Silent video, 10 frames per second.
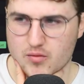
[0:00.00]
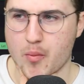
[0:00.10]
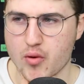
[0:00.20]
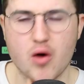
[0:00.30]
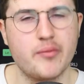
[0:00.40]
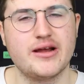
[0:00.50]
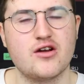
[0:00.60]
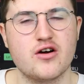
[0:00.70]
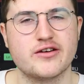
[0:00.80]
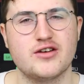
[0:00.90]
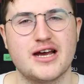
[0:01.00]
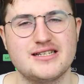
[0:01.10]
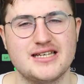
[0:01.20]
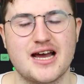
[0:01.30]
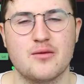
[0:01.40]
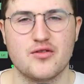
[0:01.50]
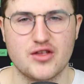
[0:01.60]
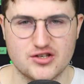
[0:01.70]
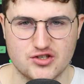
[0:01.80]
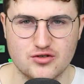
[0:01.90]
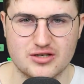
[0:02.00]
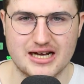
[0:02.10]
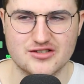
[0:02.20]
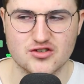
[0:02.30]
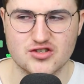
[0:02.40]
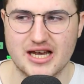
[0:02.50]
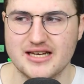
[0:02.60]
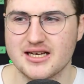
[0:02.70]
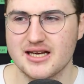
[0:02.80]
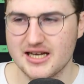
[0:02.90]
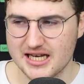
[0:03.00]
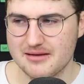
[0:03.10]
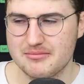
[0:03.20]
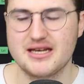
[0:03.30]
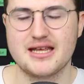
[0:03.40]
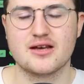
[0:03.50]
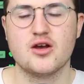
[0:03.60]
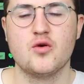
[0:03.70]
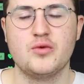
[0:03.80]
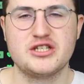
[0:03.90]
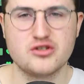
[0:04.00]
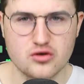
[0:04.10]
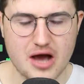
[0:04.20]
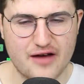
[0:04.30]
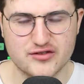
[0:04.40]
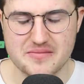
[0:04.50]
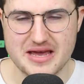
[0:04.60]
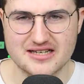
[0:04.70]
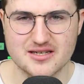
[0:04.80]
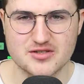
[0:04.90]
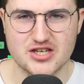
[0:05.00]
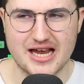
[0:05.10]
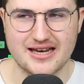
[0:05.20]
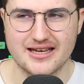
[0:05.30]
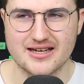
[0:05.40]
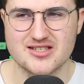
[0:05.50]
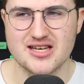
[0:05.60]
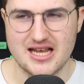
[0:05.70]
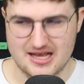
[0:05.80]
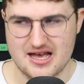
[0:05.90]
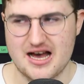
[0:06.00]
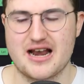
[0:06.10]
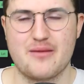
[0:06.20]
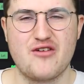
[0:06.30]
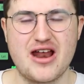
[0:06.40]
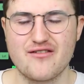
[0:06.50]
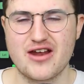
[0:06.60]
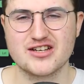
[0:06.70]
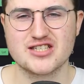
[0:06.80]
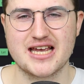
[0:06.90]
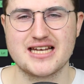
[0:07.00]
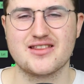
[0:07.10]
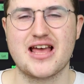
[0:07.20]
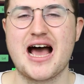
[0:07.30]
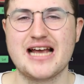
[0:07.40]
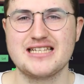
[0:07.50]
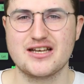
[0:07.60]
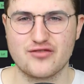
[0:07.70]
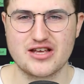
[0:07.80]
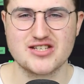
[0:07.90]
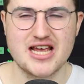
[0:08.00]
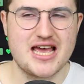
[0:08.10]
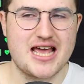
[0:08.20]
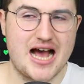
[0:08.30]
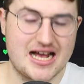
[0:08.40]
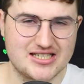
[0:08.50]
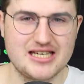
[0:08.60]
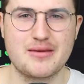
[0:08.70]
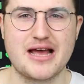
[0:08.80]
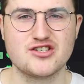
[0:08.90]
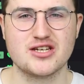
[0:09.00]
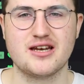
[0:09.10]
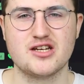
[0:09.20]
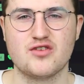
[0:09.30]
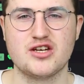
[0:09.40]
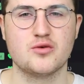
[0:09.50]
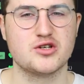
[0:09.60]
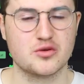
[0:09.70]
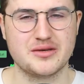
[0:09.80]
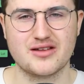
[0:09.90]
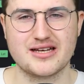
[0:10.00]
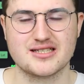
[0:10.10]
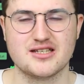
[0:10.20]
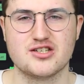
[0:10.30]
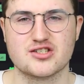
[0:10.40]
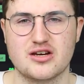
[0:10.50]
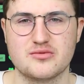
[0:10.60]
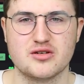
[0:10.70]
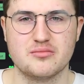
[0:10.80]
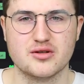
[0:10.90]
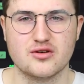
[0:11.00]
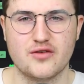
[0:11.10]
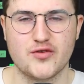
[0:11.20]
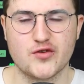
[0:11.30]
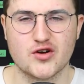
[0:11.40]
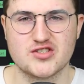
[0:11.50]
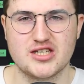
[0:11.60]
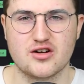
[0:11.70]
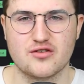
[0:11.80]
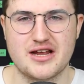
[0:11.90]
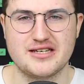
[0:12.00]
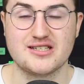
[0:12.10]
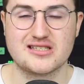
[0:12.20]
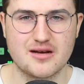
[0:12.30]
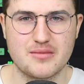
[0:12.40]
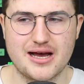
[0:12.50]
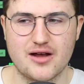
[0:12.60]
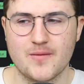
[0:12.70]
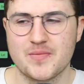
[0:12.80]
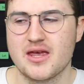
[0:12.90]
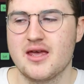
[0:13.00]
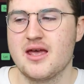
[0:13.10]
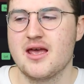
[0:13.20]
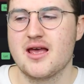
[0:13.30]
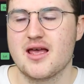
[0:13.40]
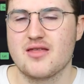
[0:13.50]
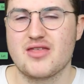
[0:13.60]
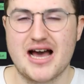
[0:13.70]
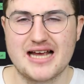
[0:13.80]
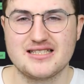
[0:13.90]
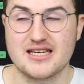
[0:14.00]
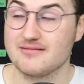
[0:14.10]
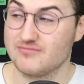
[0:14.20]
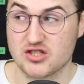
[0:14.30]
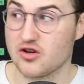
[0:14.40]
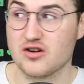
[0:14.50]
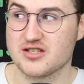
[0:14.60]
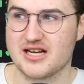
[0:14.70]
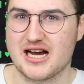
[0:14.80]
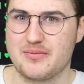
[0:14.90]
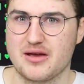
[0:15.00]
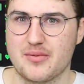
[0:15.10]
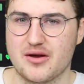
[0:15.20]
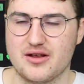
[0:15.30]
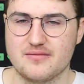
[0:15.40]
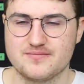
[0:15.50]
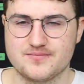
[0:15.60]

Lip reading: probably not a good idea with this Newcastle side, meaning we do have to make some signings, and I'm very excited. The idea of this, as he mentioned in his video, which will be linked in the description below if you've not seen it already, somehow, the idea, the dog's unhappy about it.